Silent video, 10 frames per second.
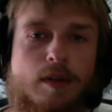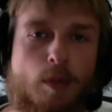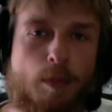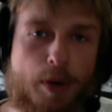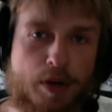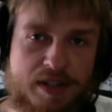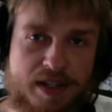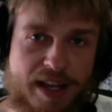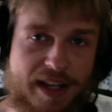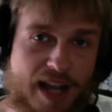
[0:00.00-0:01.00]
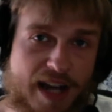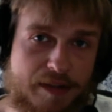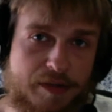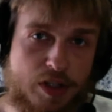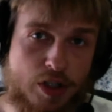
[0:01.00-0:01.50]
person that kind
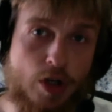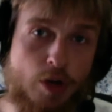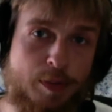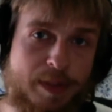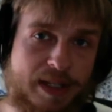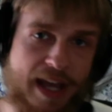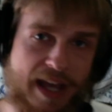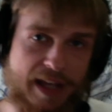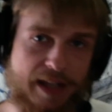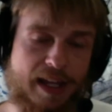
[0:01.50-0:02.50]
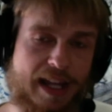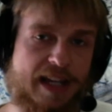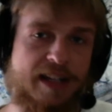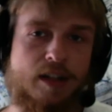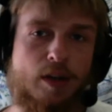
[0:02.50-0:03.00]
of showed me a
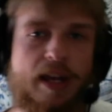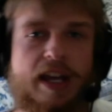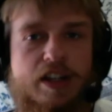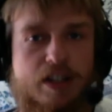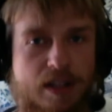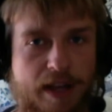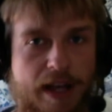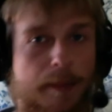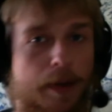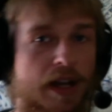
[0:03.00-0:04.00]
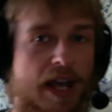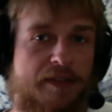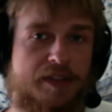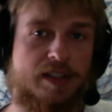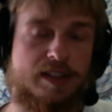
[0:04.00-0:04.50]
hidden location that I'm going to have
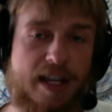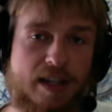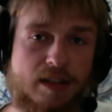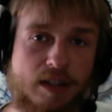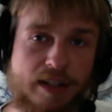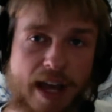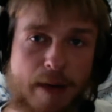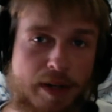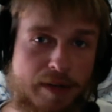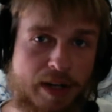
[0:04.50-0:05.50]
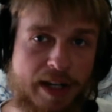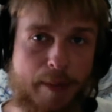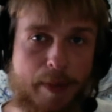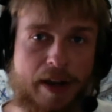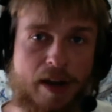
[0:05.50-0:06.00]
to take a look at whenever I get
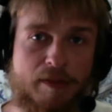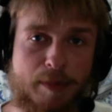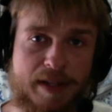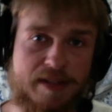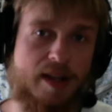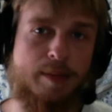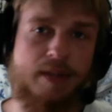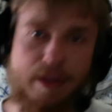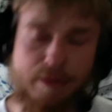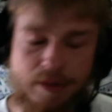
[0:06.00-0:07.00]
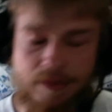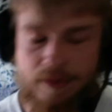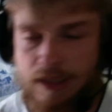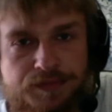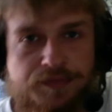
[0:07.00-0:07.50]
back on for my second playthrough.
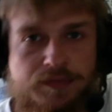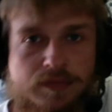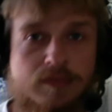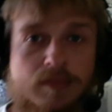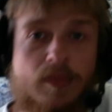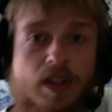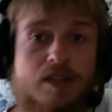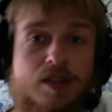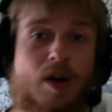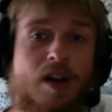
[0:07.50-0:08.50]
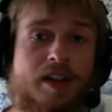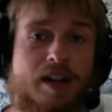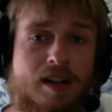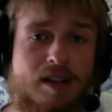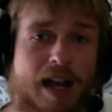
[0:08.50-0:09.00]
So all in
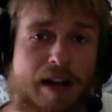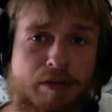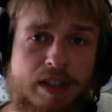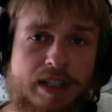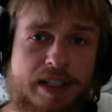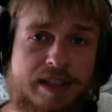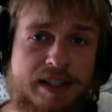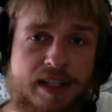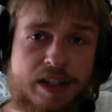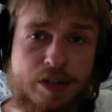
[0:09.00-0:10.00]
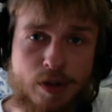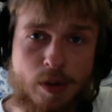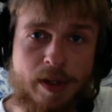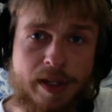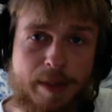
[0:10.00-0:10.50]
all, I really did
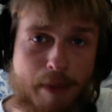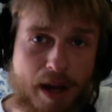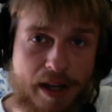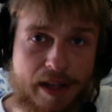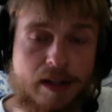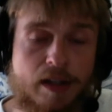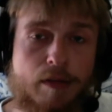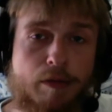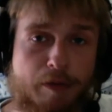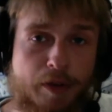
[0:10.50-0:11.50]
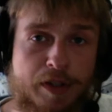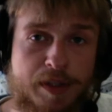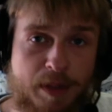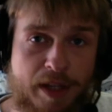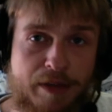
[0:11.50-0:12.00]
enjoy my
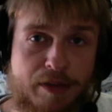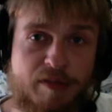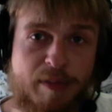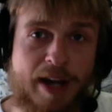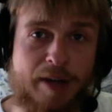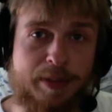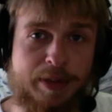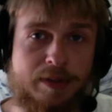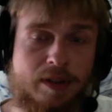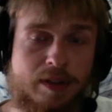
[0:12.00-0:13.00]
first playthrough of Biomutant.